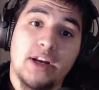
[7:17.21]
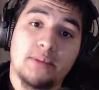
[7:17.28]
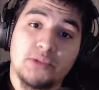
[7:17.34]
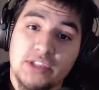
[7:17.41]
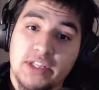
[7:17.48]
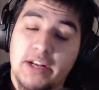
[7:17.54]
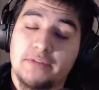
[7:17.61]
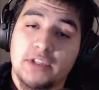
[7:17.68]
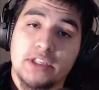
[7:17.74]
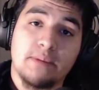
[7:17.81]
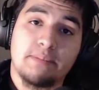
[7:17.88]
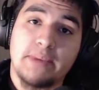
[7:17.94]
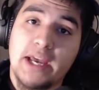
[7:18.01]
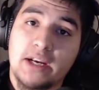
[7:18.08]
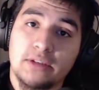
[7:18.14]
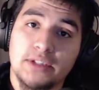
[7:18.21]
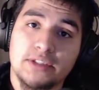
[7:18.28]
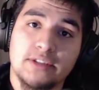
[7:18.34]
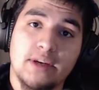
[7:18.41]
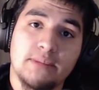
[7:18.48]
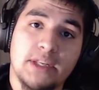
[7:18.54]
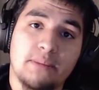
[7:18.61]
I'm just going to have to cut back on the
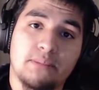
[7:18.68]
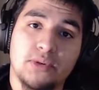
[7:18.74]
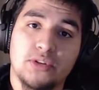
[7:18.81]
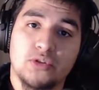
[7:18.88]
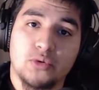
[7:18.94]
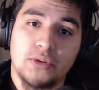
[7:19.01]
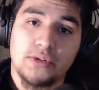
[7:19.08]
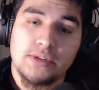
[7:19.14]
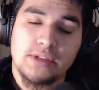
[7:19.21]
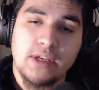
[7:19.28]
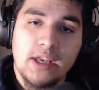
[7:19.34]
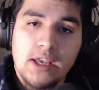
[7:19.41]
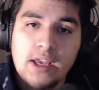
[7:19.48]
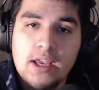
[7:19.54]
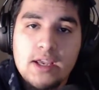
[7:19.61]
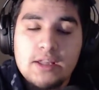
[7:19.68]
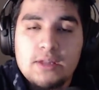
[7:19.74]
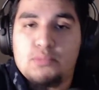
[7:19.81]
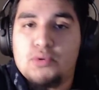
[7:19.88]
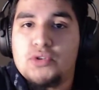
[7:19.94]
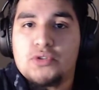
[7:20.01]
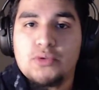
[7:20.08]
time that I put towards
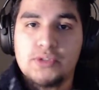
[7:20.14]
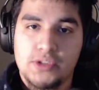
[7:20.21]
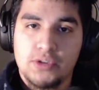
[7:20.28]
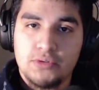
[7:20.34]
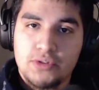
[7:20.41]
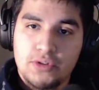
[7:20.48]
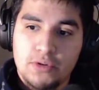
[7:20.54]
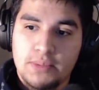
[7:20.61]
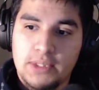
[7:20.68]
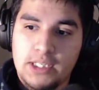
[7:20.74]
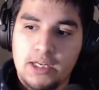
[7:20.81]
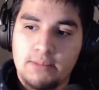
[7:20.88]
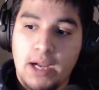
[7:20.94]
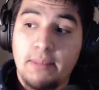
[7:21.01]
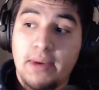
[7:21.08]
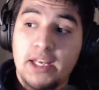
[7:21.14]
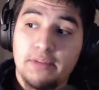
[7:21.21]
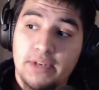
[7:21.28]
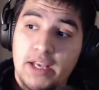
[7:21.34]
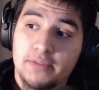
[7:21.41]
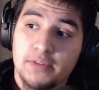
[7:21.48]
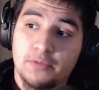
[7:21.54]
YouTube. I might
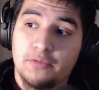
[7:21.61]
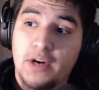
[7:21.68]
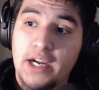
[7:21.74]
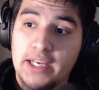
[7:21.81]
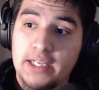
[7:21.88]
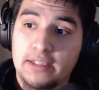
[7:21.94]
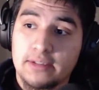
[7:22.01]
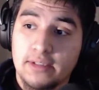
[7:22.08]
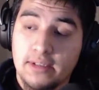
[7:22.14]
even have to find.